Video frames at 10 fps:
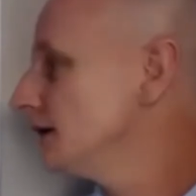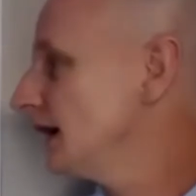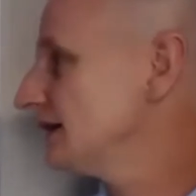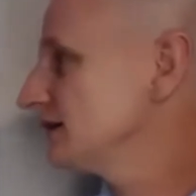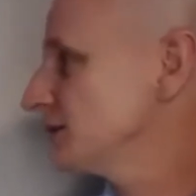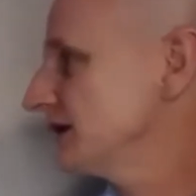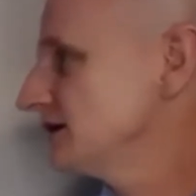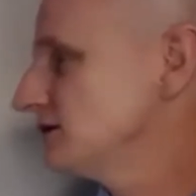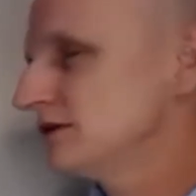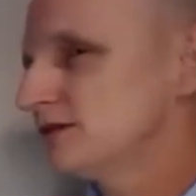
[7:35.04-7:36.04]
And it's pretty
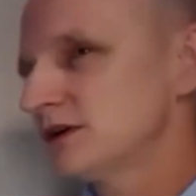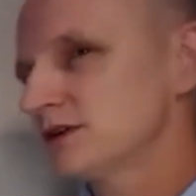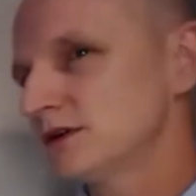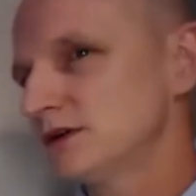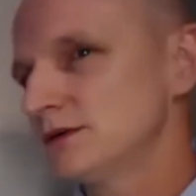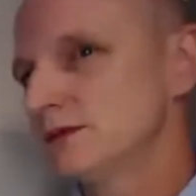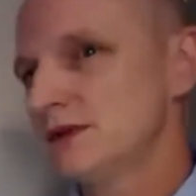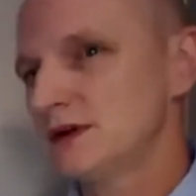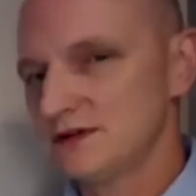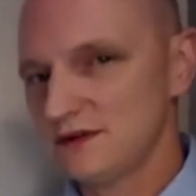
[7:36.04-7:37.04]
universal.
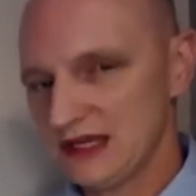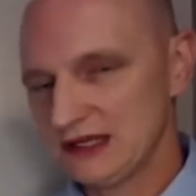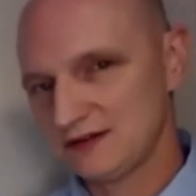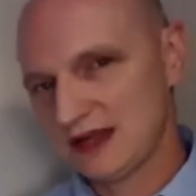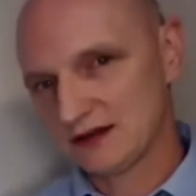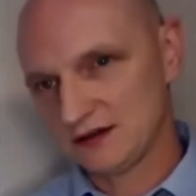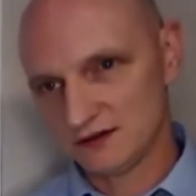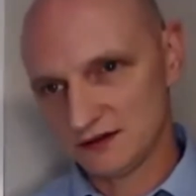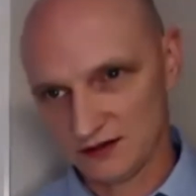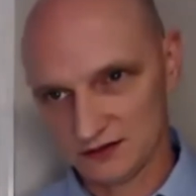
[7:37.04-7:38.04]
There's things that
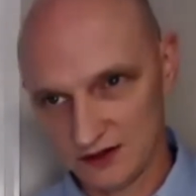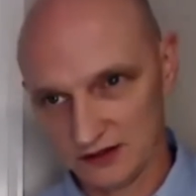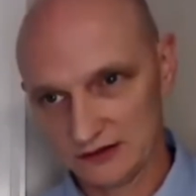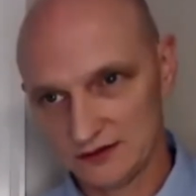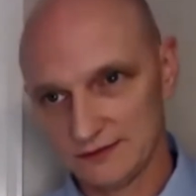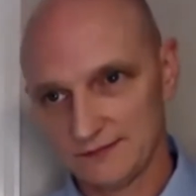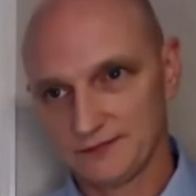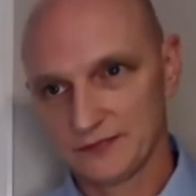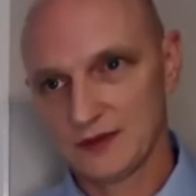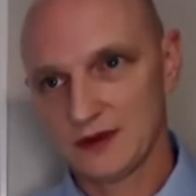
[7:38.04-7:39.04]
disgust us,
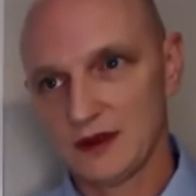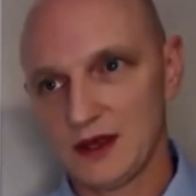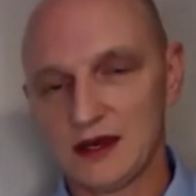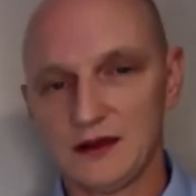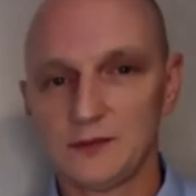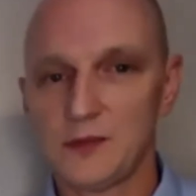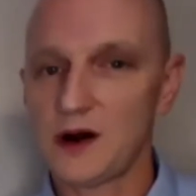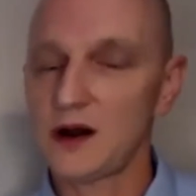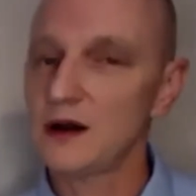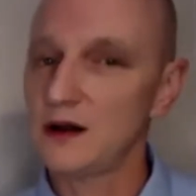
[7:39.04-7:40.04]
and it's
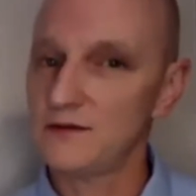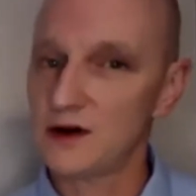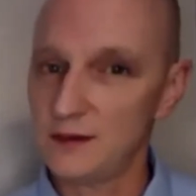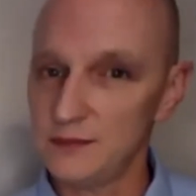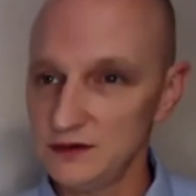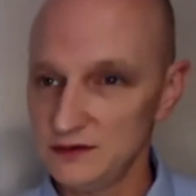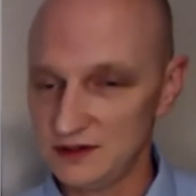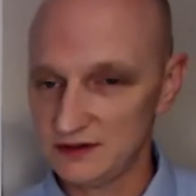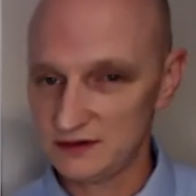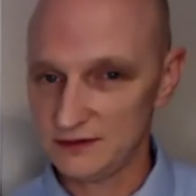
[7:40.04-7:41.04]
part of our immune
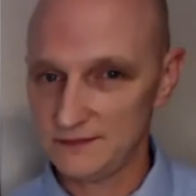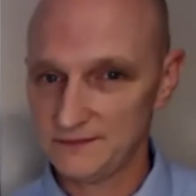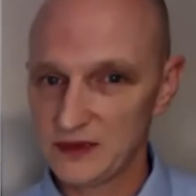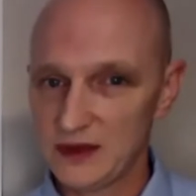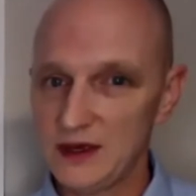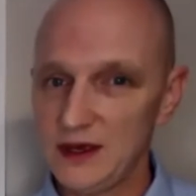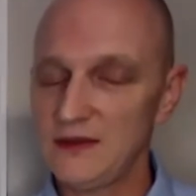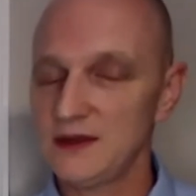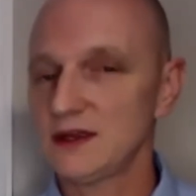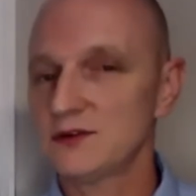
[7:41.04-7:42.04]
system. And
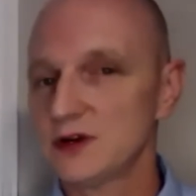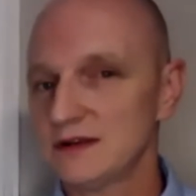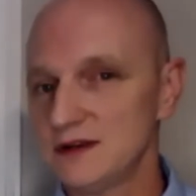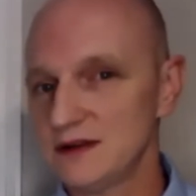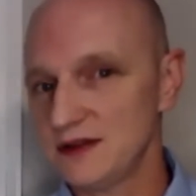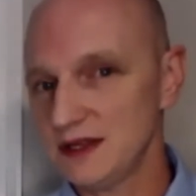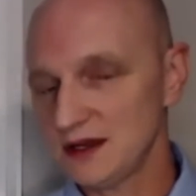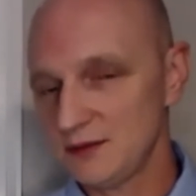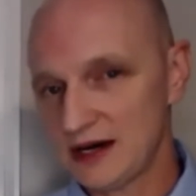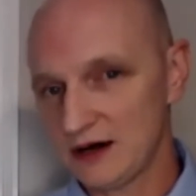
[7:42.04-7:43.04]
the interesting
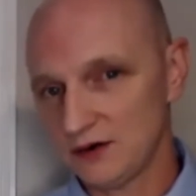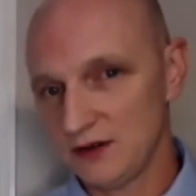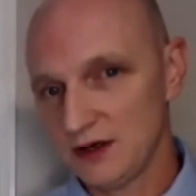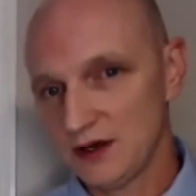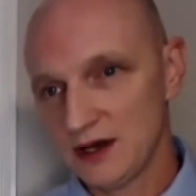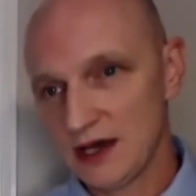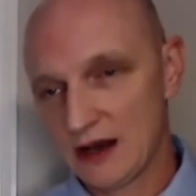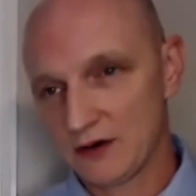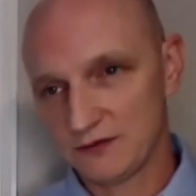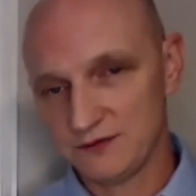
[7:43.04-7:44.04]
thing about
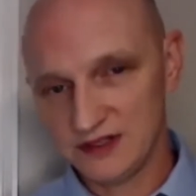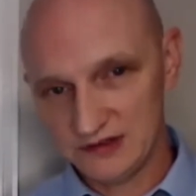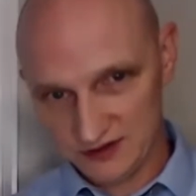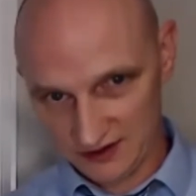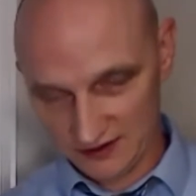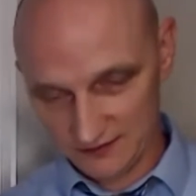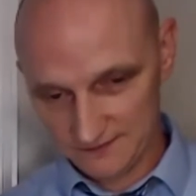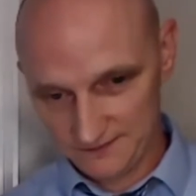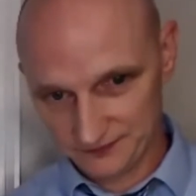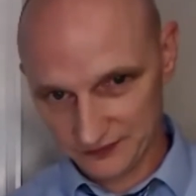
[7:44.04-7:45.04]
our vision,
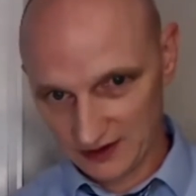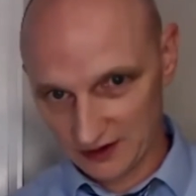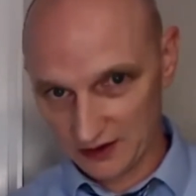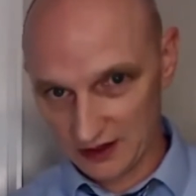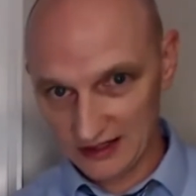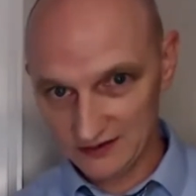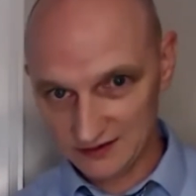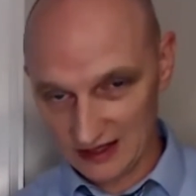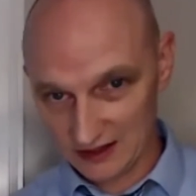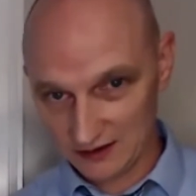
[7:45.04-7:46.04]
our
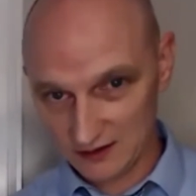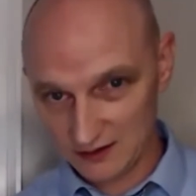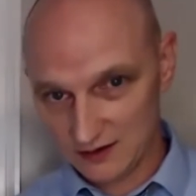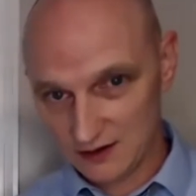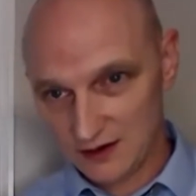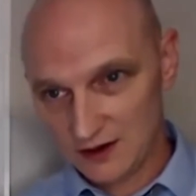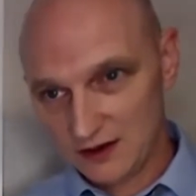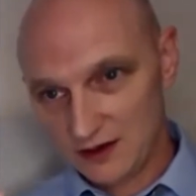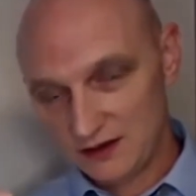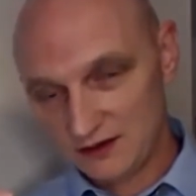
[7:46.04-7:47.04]
eyesight,
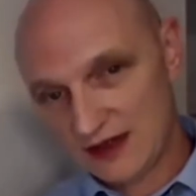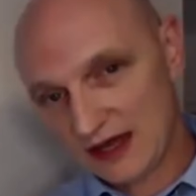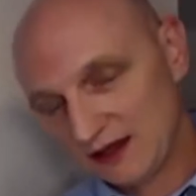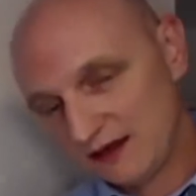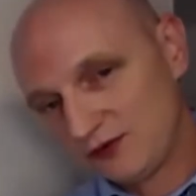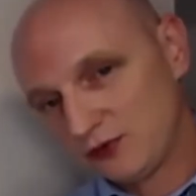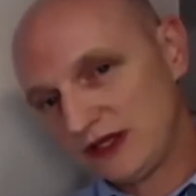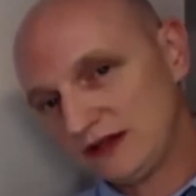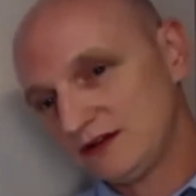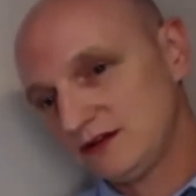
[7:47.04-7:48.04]
is that if
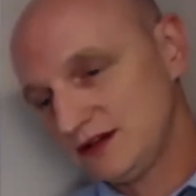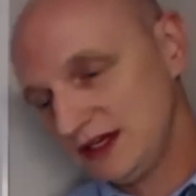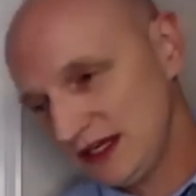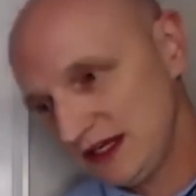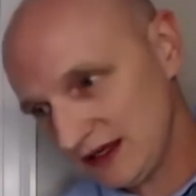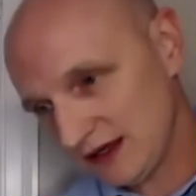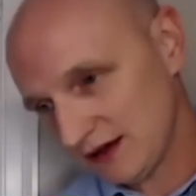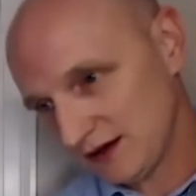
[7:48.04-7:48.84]
we see